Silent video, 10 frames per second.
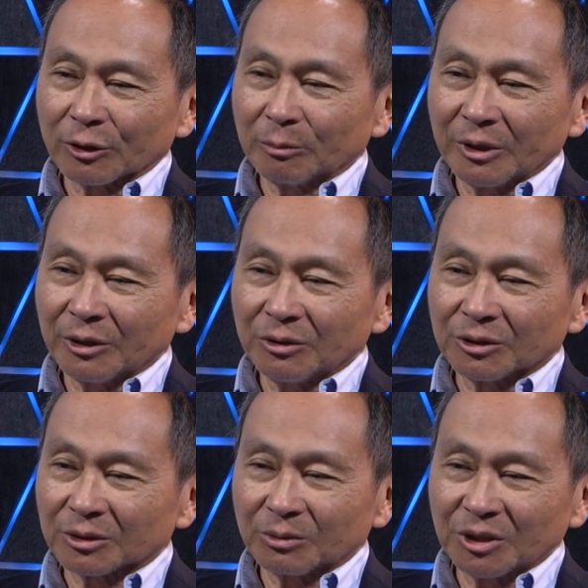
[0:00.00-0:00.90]
could be
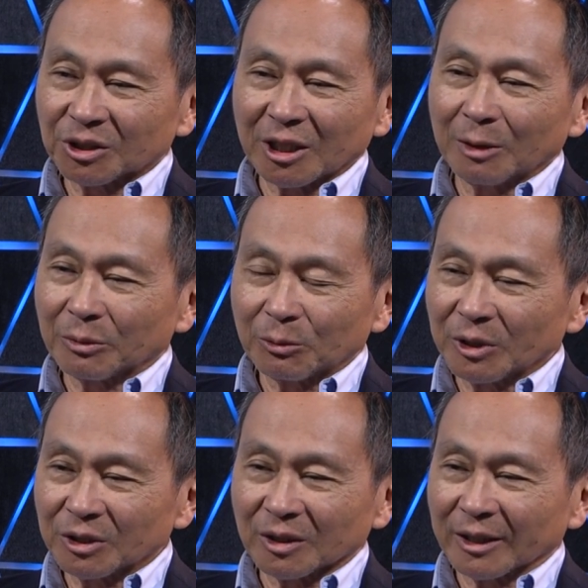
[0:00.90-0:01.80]
used to reshape a
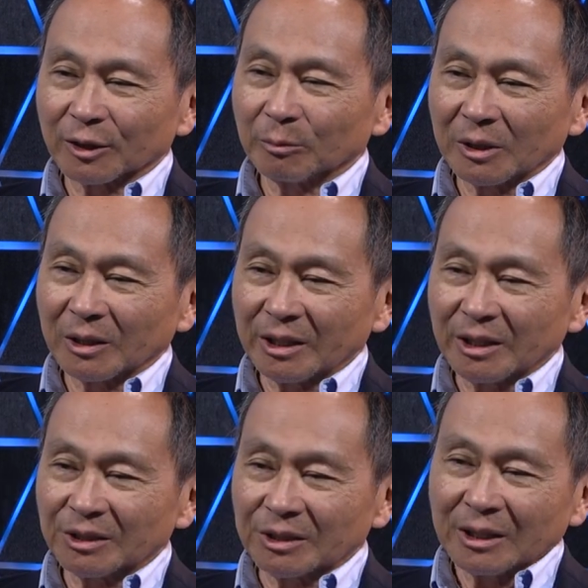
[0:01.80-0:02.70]
region like the Middle
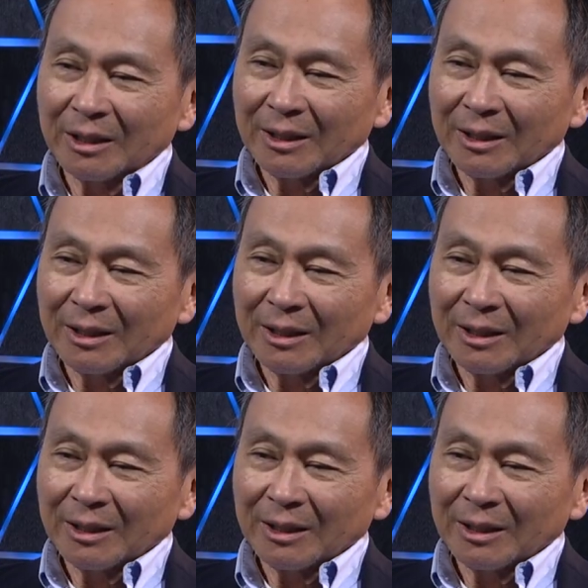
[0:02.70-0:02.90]
East,